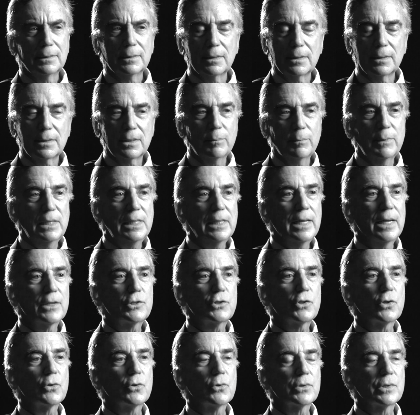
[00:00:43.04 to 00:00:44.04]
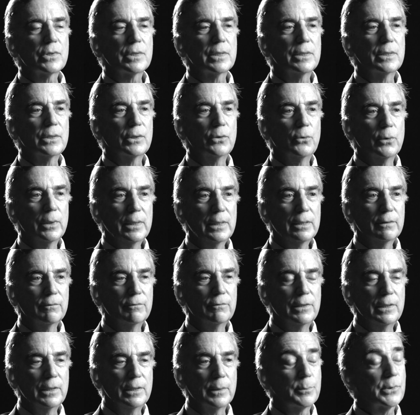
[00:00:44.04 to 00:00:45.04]
And to me, that shows the degree of
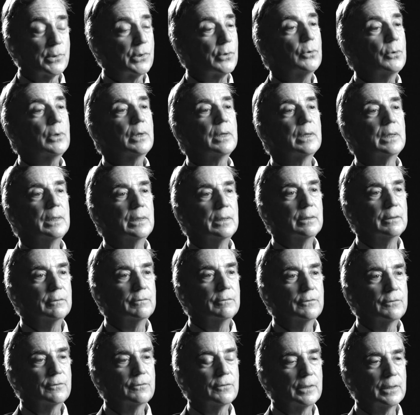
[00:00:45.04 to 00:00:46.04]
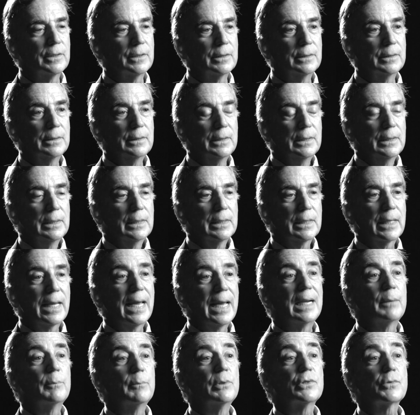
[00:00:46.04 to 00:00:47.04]
the absurdity of
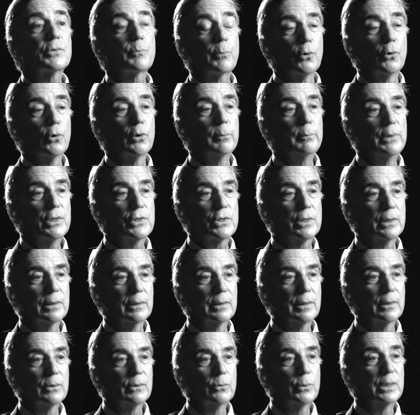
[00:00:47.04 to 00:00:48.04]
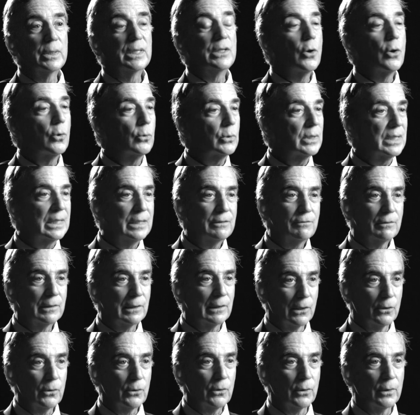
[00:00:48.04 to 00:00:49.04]
cannabis prohibition, that we don't
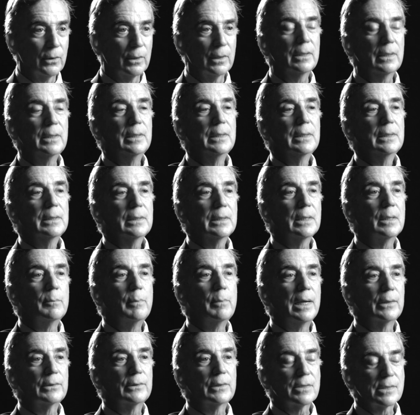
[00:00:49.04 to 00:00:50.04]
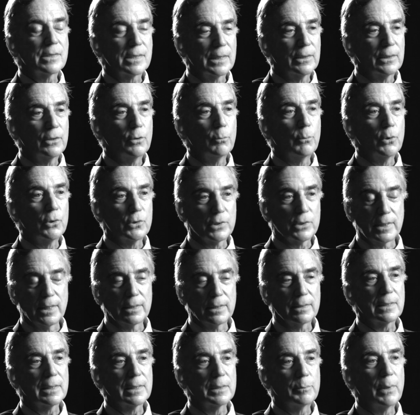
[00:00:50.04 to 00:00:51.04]
even learn about the single most
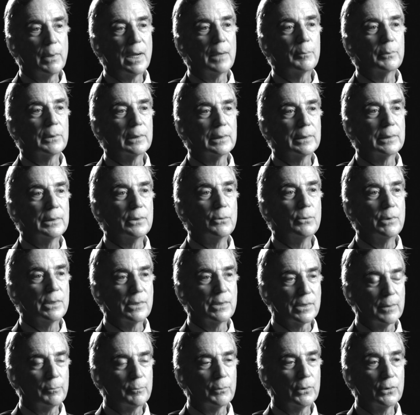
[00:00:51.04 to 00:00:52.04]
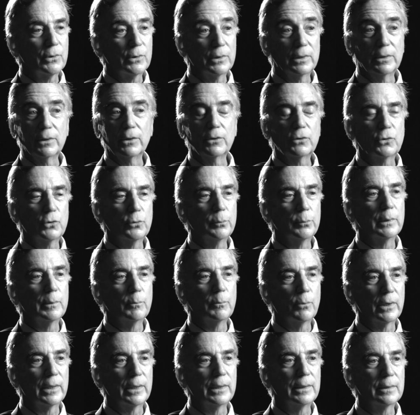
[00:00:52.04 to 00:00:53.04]
densely populated receptor in the human
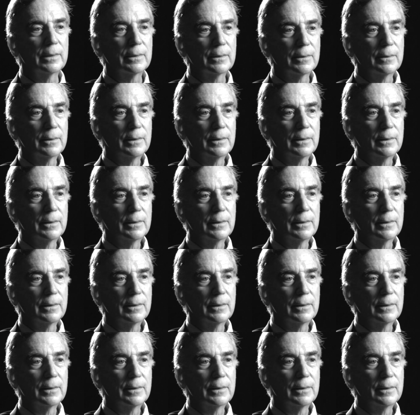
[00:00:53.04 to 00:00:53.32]
brain.